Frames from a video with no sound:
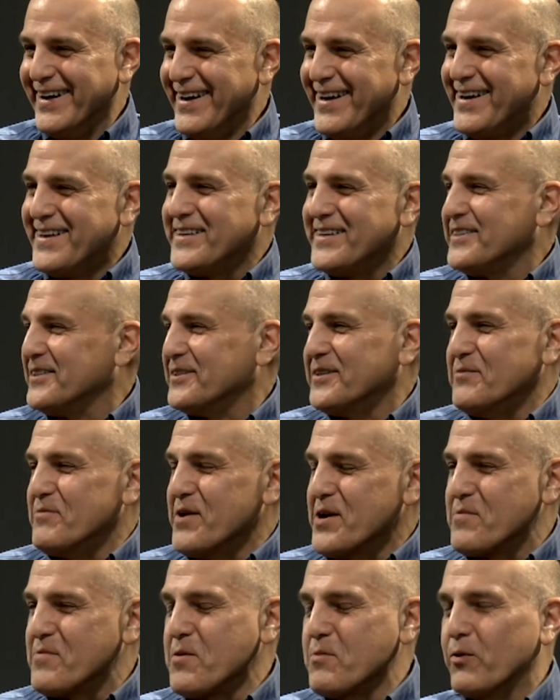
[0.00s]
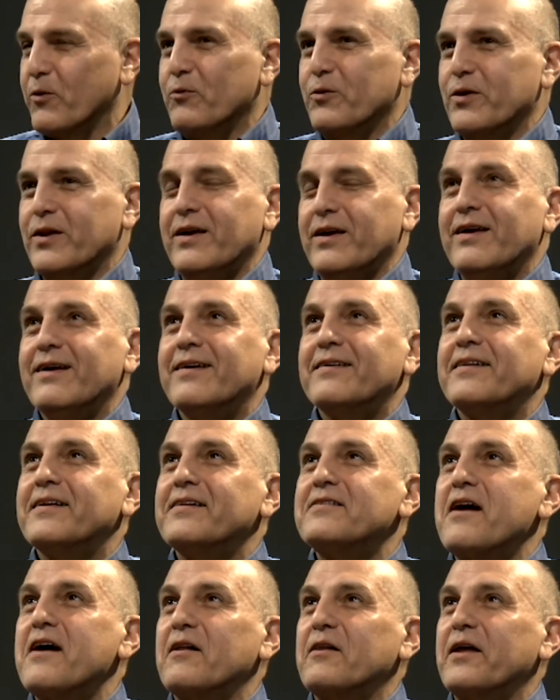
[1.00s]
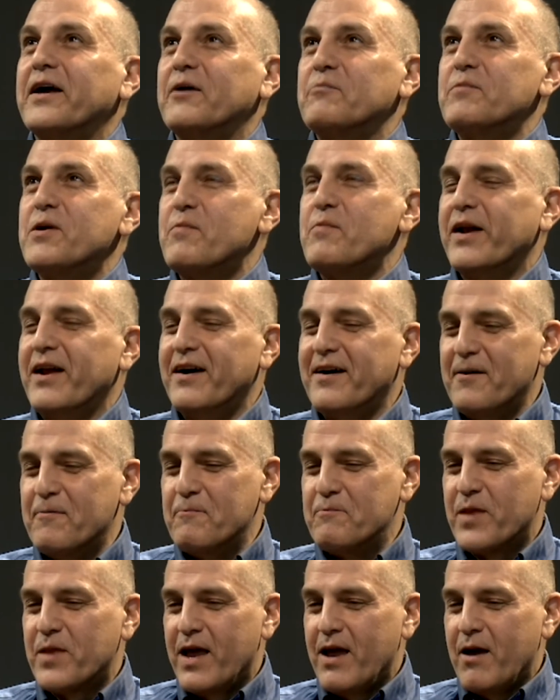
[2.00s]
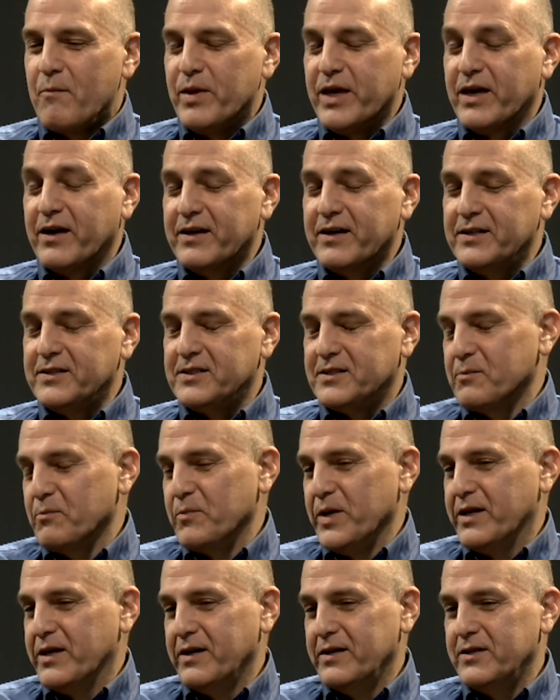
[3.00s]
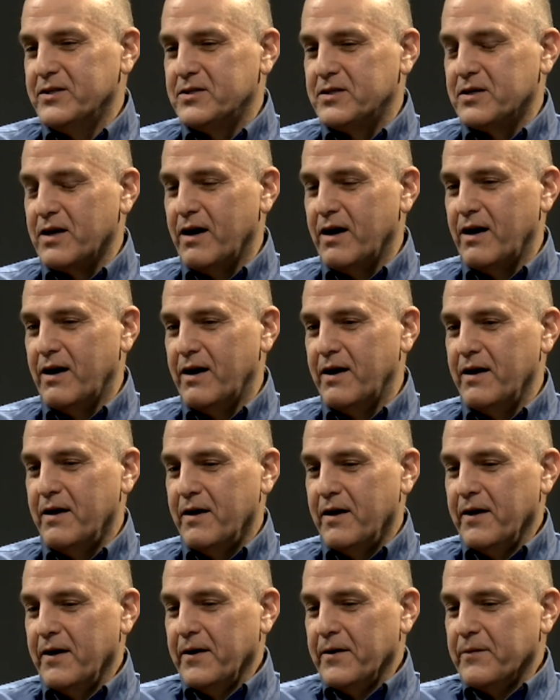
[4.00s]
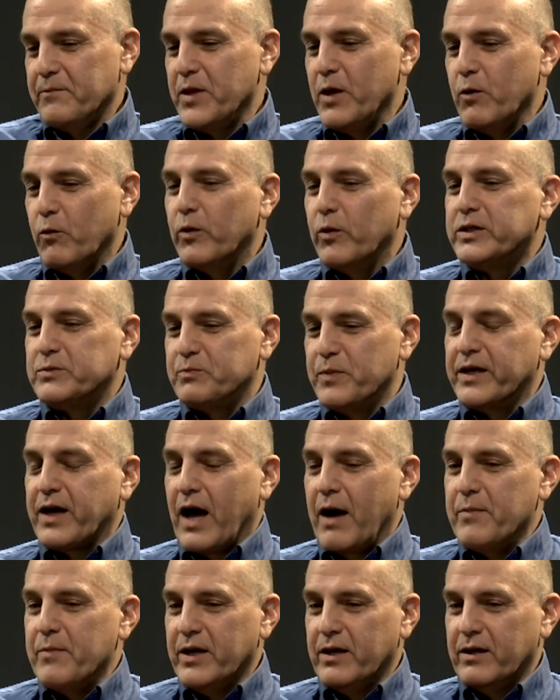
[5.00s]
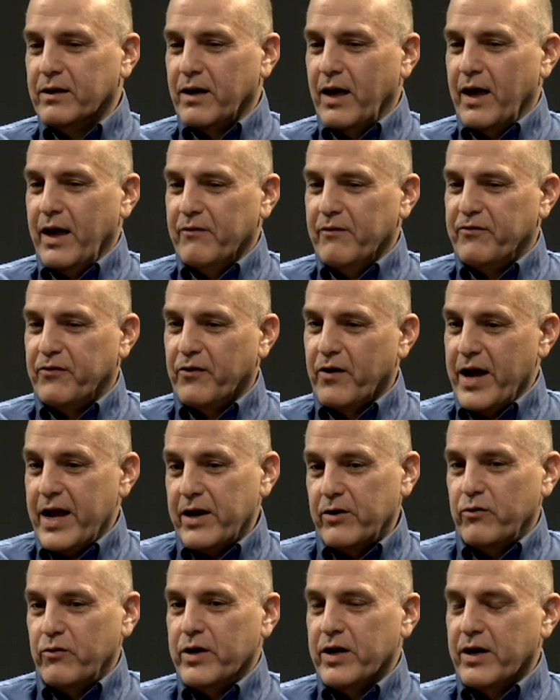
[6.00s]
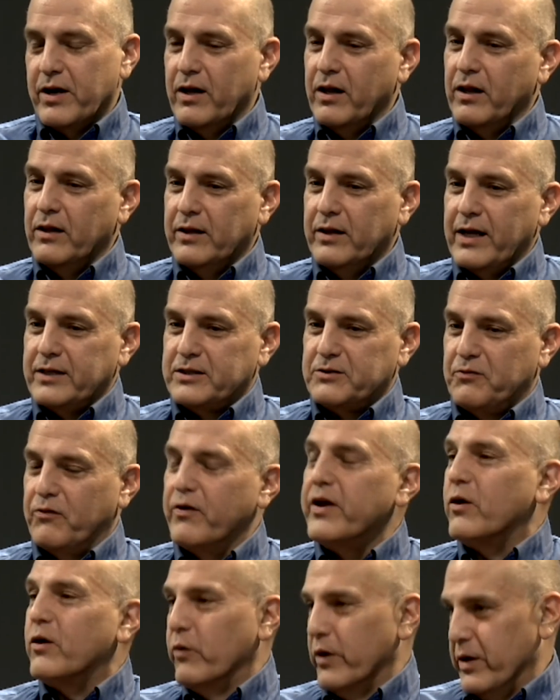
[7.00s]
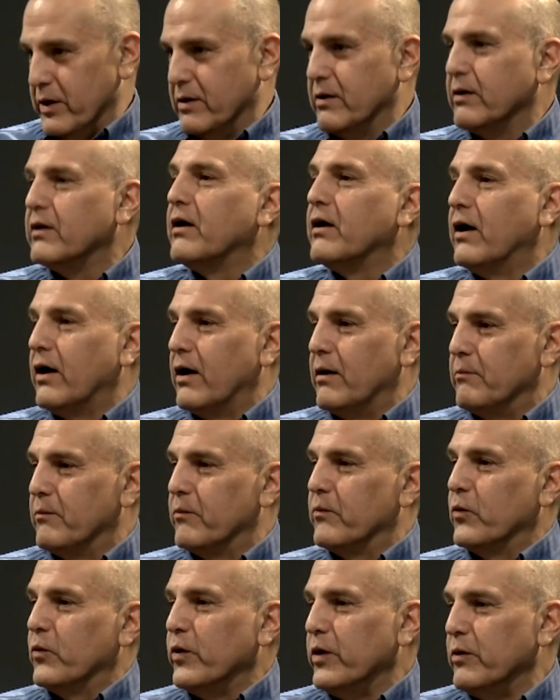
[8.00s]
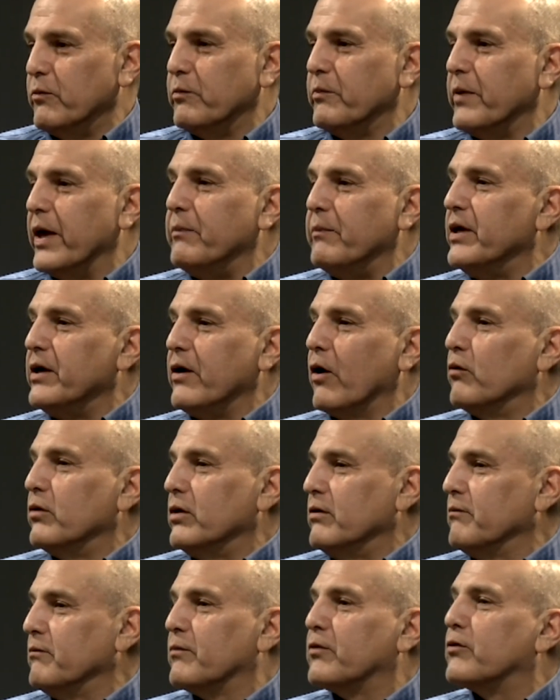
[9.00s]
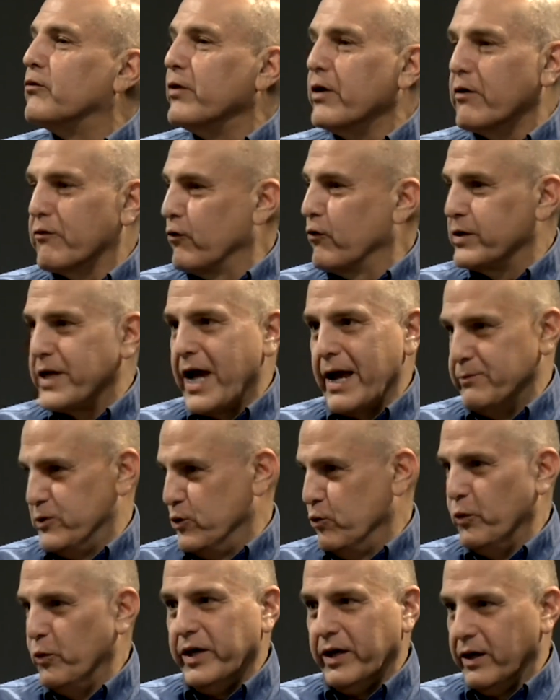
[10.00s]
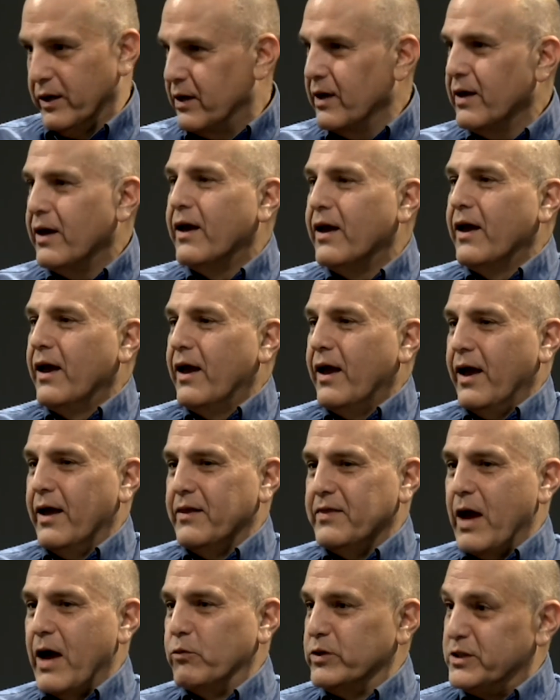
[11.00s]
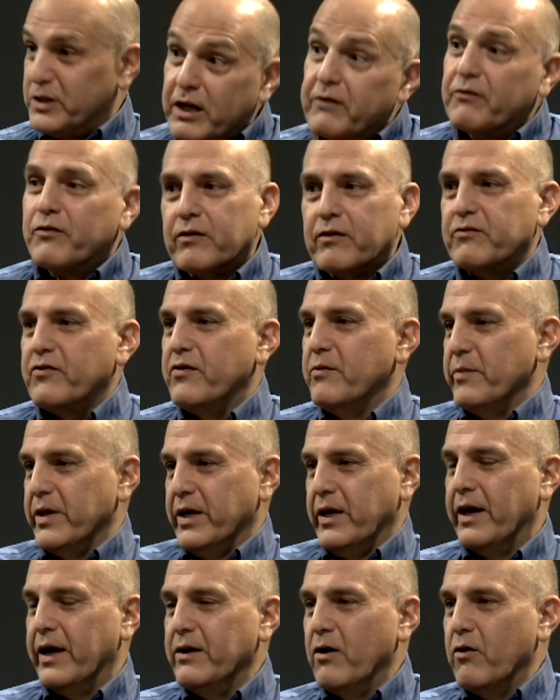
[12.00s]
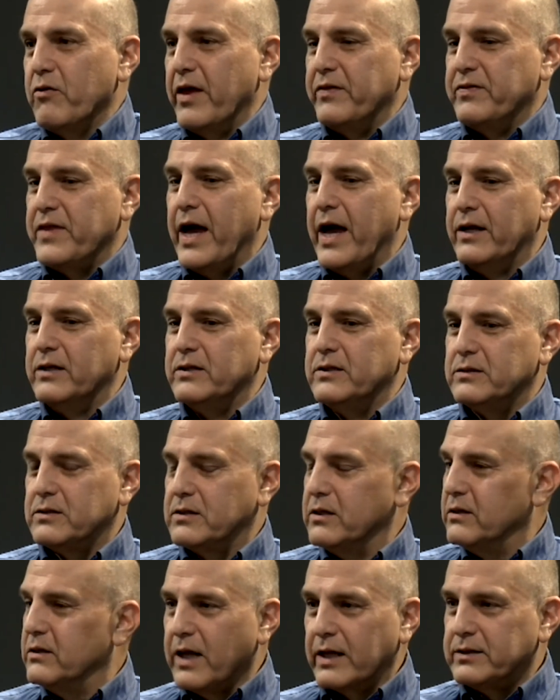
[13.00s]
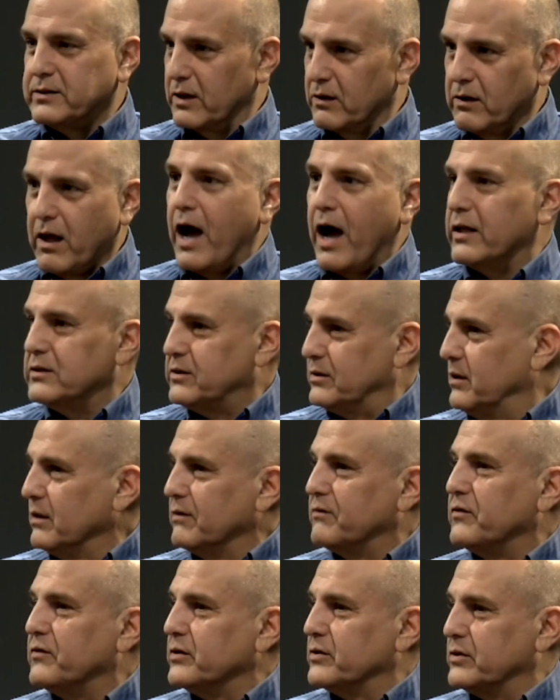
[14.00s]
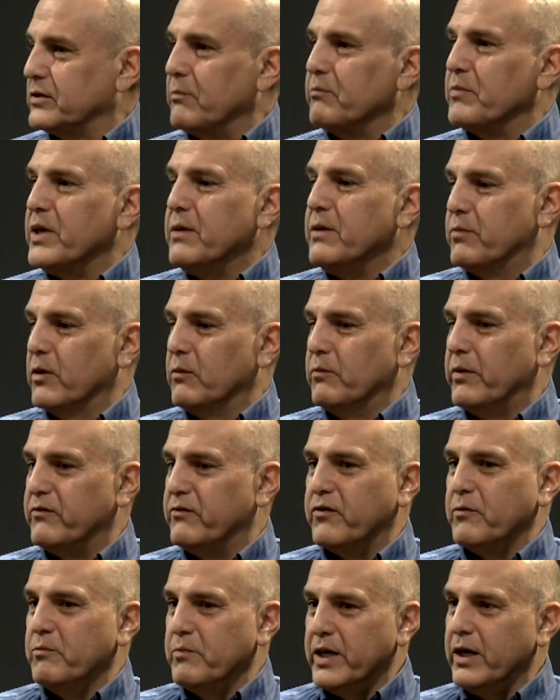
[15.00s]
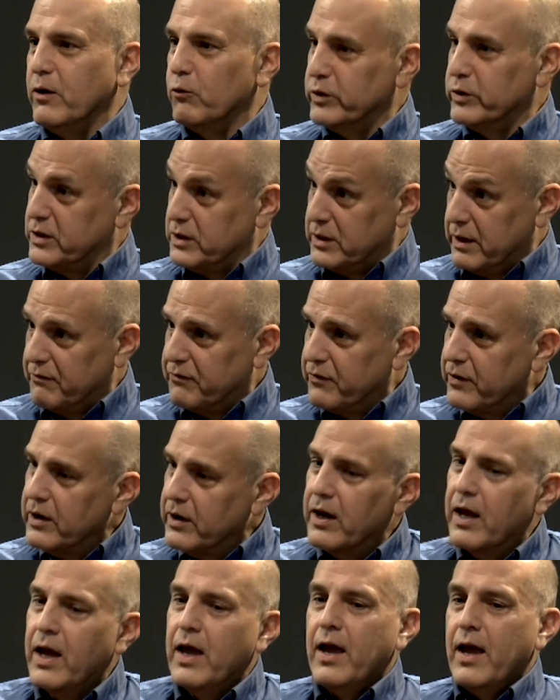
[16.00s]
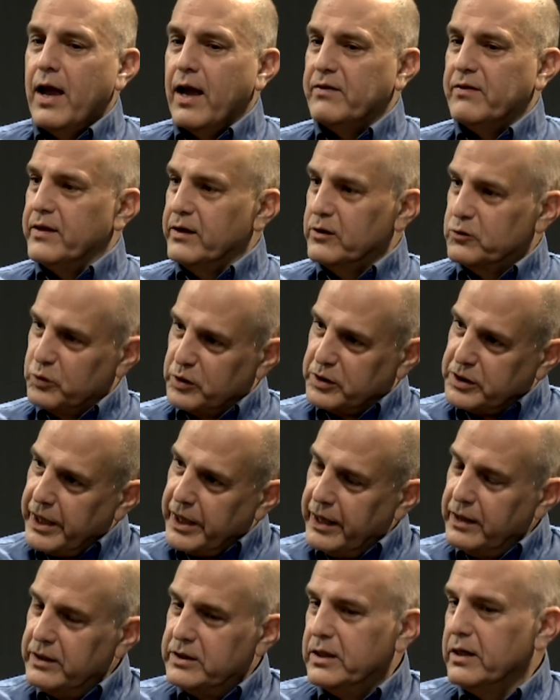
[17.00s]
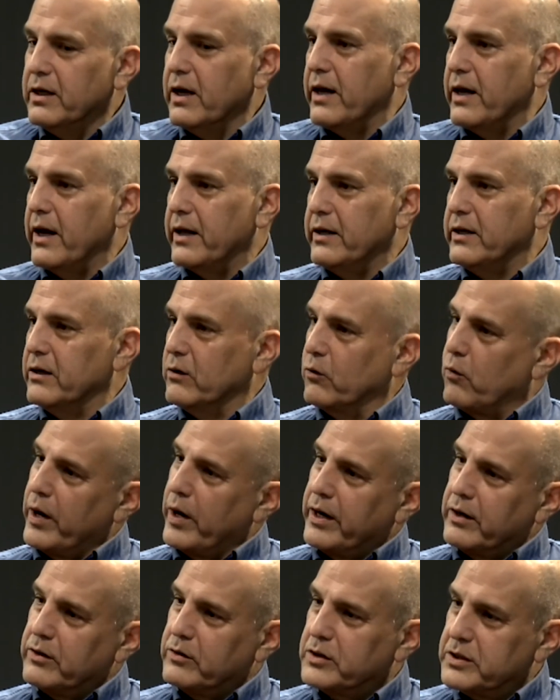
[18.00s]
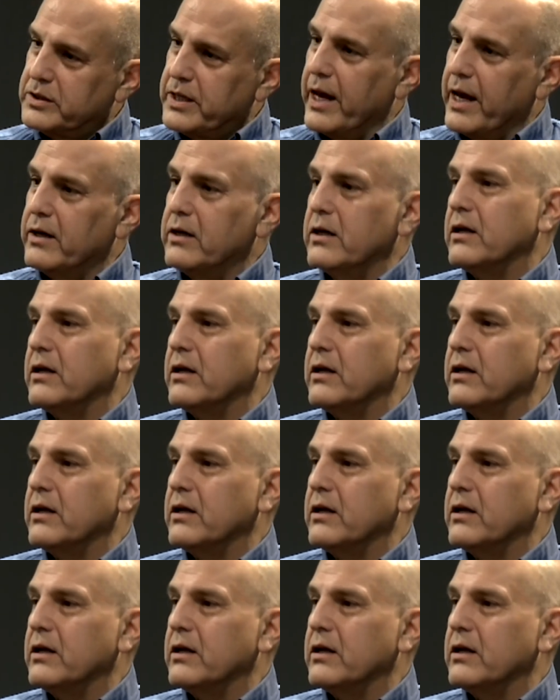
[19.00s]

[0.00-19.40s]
This is going to make people really not like me, but um, because because uh, it was becoming uh, for Andrea less frequent. Um, we maybe only three or four times a week, mm -hmm. and that was different for me. I know that that is that's a lot still for some people, but for me it was different, and things were changing, and I didn't quite understand it.